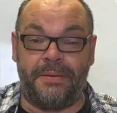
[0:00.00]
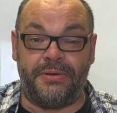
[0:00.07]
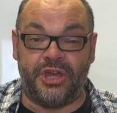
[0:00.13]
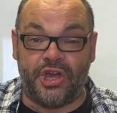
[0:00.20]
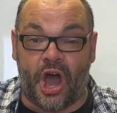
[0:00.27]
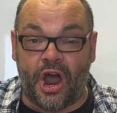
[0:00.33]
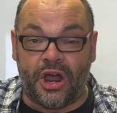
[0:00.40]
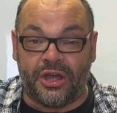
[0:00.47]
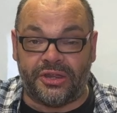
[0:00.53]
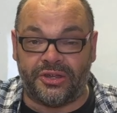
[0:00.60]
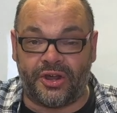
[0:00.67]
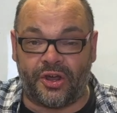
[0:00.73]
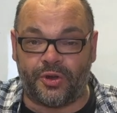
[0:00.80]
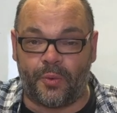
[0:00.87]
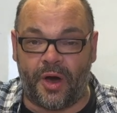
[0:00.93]
young and they
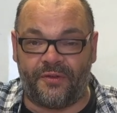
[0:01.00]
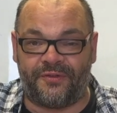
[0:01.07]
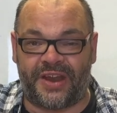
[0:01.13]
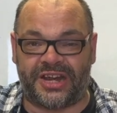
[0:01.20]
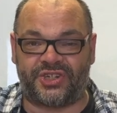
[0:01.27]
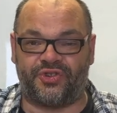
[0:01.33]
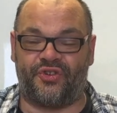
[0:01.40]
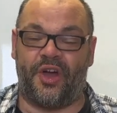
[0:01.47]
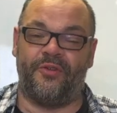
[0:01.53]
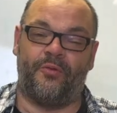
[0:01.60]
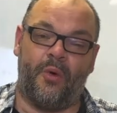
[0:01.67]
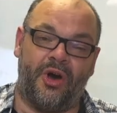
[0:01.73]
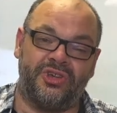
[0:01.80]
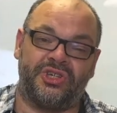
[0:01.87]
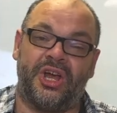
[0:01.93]
don't know what a flash drive
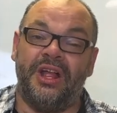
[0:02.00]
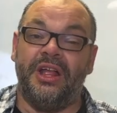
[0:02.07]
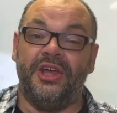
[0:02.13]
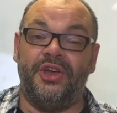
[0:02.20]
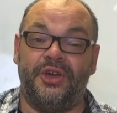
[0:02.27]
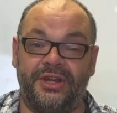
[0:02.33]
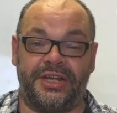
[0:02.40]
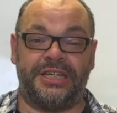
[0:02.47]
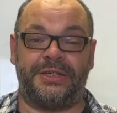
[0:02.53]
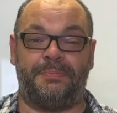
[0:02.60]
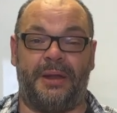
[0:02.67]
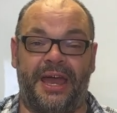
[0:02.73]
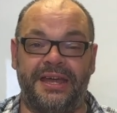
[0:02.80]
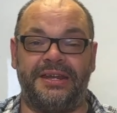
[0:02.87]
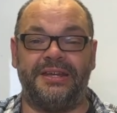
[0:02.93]
was, you could
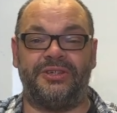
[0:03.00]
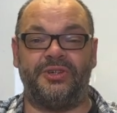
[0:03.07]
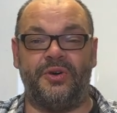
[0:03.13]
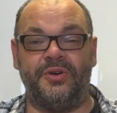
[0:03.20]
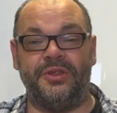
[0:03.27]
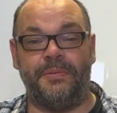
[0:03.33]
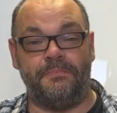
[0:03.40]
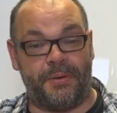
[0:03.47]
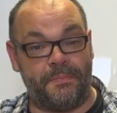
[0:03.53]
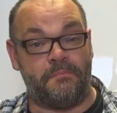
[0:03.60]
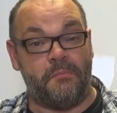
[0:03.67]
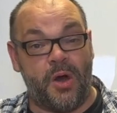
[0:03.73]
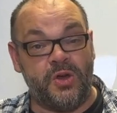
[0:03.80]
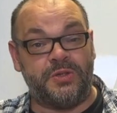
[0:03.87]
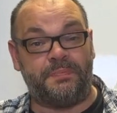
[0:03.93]
explain it to them. But
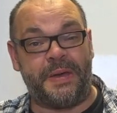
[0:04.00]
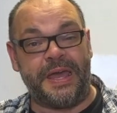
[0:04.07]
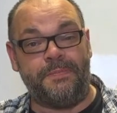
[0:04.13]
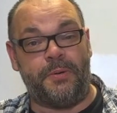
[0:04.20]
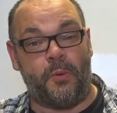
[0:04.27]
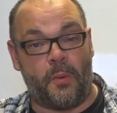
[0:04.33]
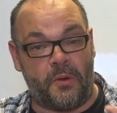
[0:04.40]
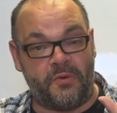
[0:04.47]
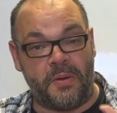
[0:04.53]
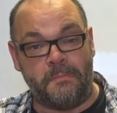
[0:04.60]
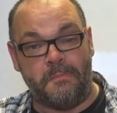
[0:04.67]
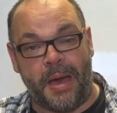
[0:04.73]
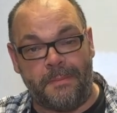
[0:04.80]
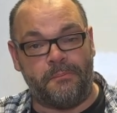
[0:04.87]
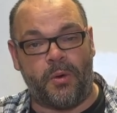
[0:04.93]
most people will
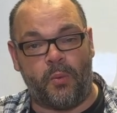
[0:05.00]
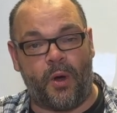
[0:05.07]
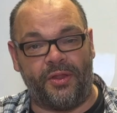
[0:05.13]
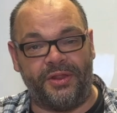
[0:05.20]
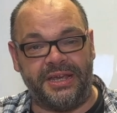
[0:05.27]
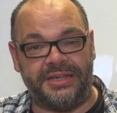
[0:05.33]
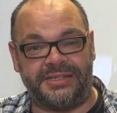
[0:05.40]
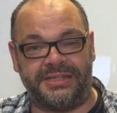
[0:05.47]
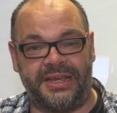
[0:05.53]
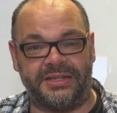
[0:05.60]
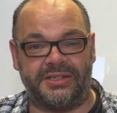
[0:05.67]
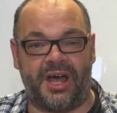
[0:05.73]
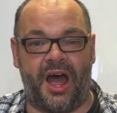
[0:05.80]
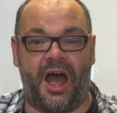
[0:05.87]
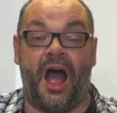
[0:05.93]
remember what these
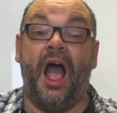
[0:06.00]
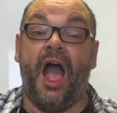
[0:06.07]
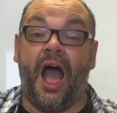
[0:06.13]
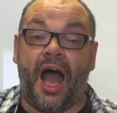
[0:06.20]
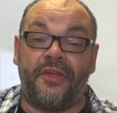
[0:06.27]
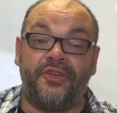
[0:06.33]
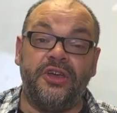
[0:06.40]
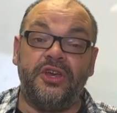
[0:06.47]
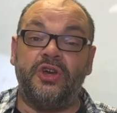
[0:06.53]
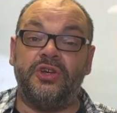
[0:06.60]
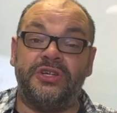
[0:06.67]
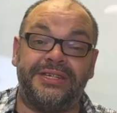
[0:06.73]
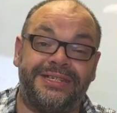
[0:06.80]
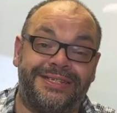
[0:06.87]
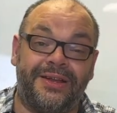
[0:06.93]
things are. I think you
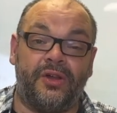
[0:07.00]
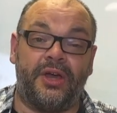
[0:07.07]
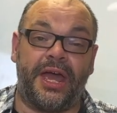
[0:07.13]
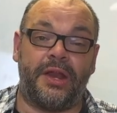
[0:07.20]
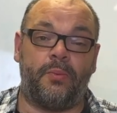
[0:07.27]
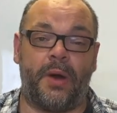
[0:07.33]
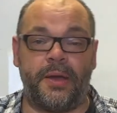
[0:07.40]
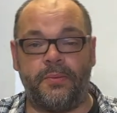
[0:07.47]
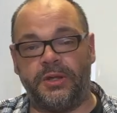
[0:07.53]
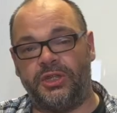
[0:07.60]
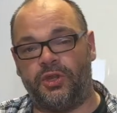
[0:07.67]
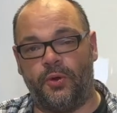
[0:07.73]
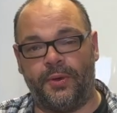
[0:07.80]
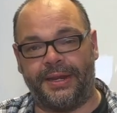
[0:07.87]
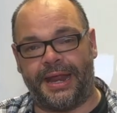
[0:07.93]
could still get away with
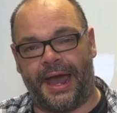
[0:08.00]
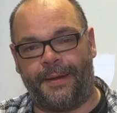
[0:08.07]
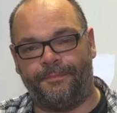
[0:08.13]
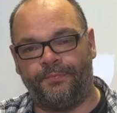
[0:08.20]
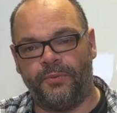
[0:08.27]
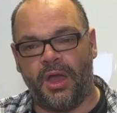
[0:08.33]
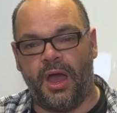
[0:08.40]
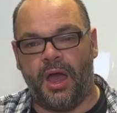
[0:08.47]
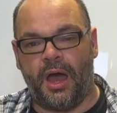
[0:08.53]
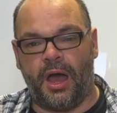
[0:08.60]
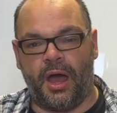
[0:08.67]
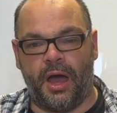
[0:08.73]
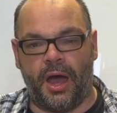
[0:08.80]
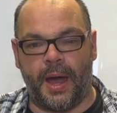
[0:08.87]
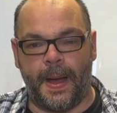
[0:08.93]
doing that.
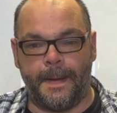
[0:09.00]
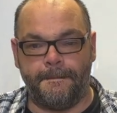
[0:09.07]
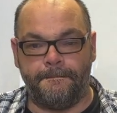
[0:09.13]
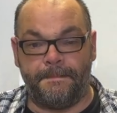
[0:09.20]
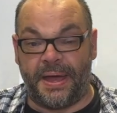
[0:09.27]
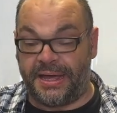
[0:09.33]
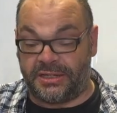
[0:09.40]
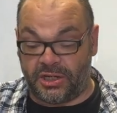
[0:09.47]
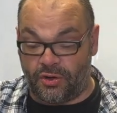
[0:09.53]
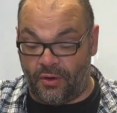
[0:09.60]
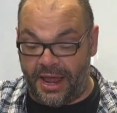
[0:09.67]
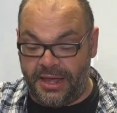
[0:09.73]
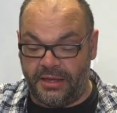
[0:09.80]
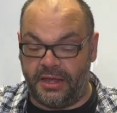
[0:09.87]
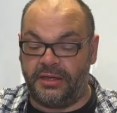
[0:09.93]
Um, but it's a
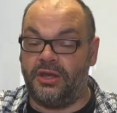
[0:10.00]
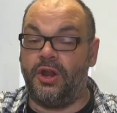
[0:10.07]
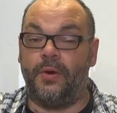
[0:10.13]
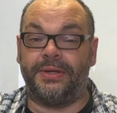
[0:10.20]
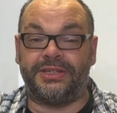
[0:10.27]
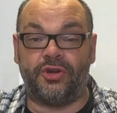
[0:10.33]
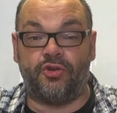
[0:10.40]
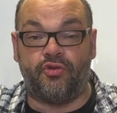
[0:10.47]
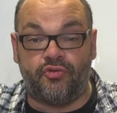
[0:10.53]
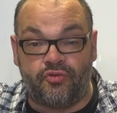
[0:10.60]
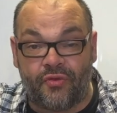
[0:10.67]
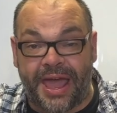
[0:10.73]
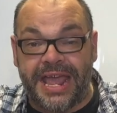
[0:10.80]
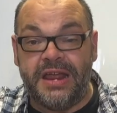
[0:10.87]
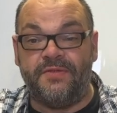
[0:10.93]
great, you know, it's a
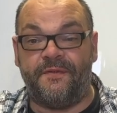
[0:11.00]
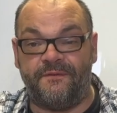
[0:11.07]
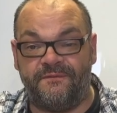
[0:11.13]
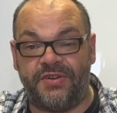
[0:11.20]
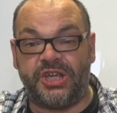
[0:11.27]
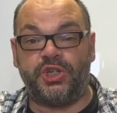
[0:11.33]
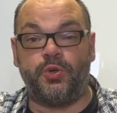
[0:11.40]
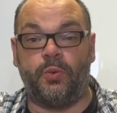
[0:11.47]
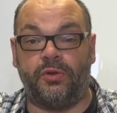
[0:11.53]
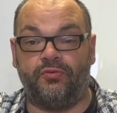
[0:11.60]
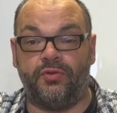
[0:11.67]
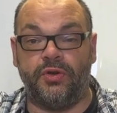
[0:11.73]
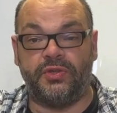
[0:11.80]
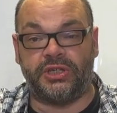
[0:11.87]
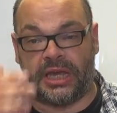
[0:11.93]
great visual
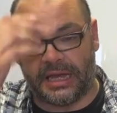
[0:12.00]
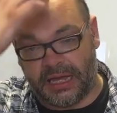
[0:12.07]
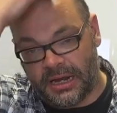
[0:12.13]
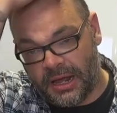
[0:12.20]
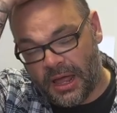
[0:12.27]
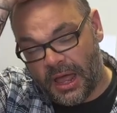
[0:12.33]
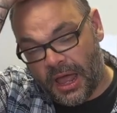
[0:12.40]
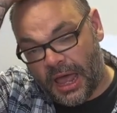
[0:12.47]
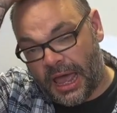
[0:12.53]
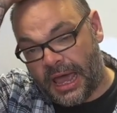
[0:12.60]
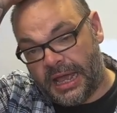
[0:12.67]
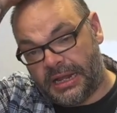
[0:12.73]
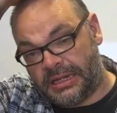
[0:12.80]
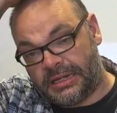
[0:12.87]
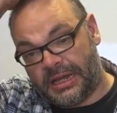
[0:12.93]
routine.
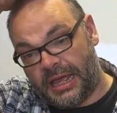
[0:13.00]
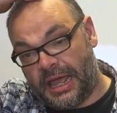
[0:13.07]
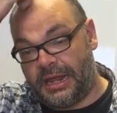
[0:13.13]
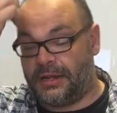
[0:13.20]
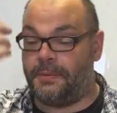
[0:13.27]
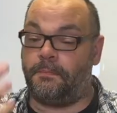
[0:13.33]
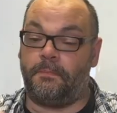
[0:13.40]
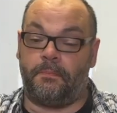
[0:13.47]
It, it